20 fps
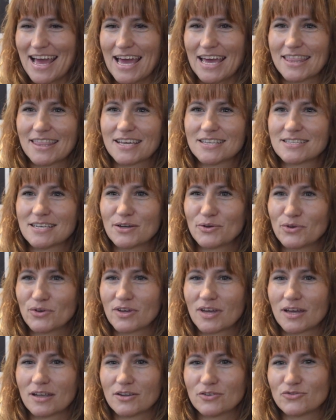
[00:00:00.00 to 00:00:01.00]
And that's how you
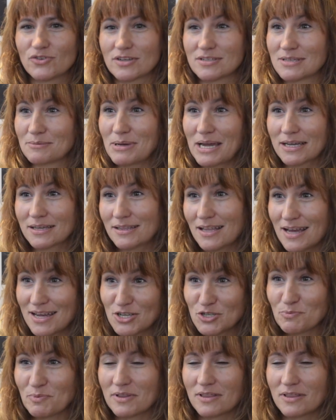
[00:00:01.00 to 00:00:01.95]
can address the backlash,